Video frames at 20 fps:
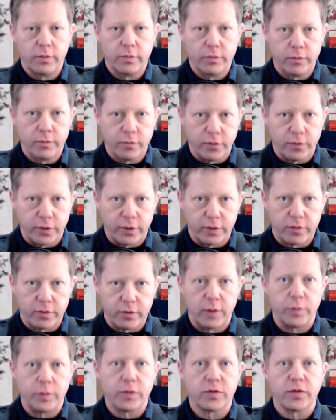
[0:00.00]
very
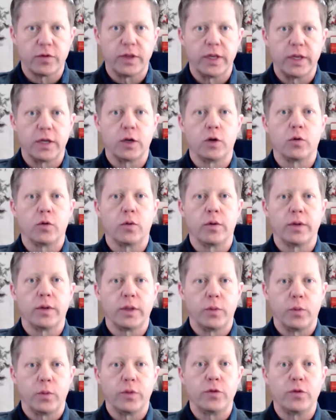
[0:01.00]
seamlessly and
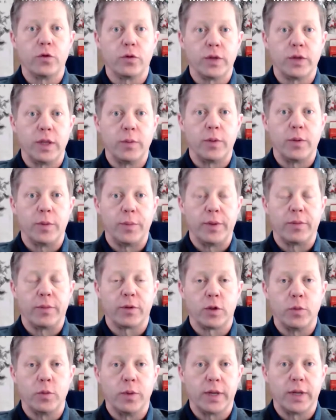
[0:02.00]
congruently with your team and to be able
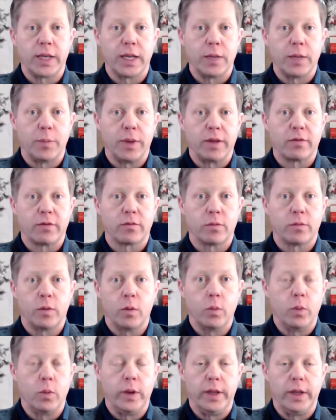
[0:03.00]
to communicate the best
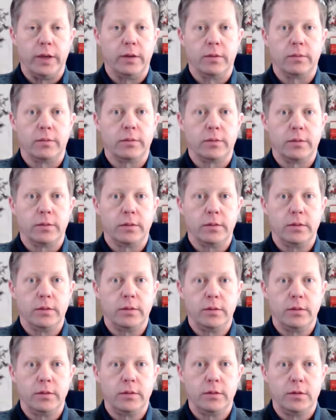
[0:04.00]
when
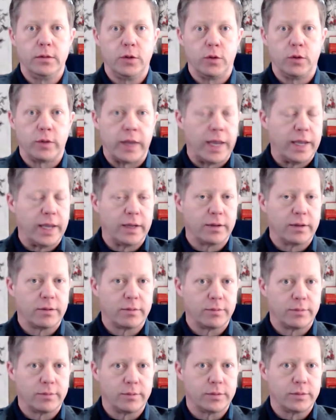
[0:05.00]
you can't
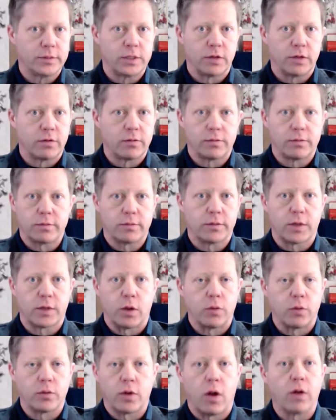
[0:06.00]
just
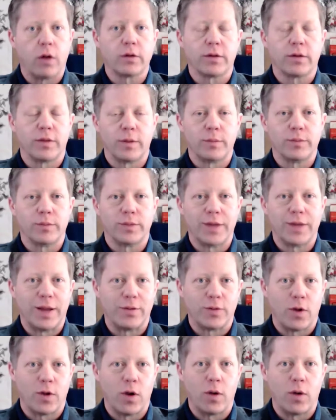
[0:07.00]
go talk to them
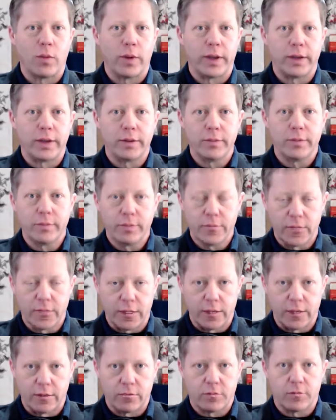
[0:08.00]
down the hallway.
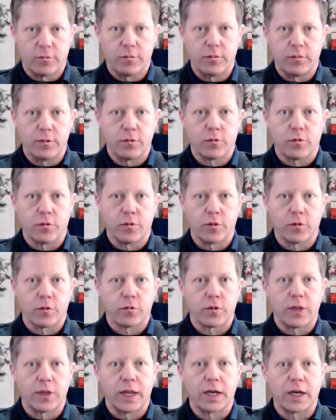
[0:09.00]
And it's so
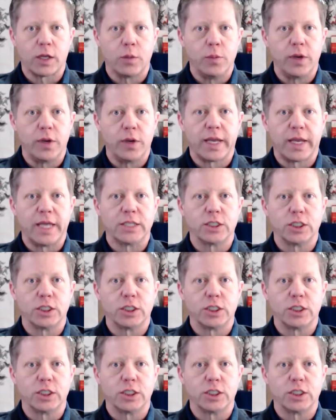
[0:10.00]
there's a lot of